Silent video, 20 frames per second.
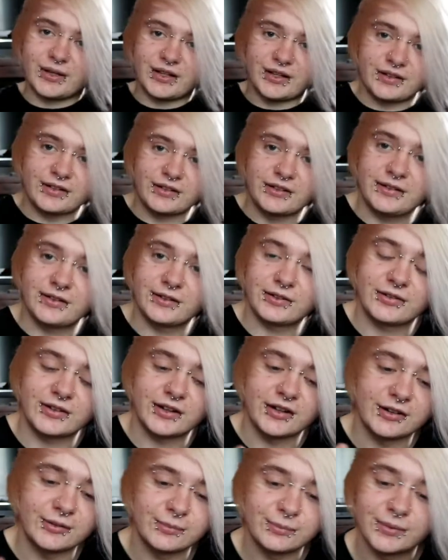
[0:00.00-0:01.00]

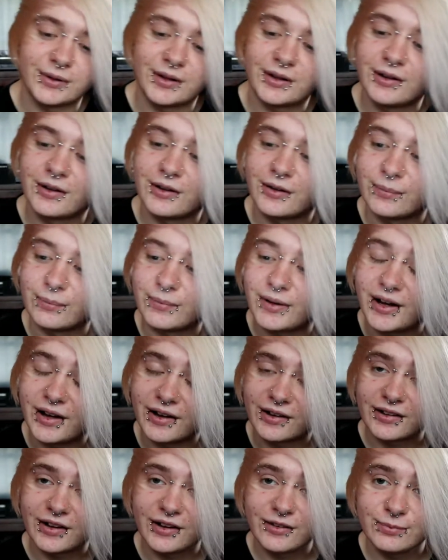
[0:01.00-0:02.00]
Instagram
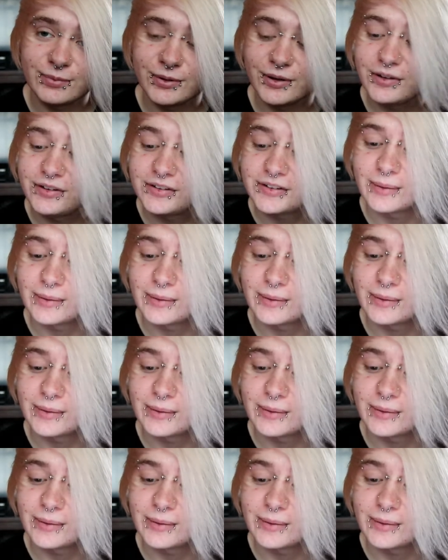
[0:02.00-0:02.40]
archive posts.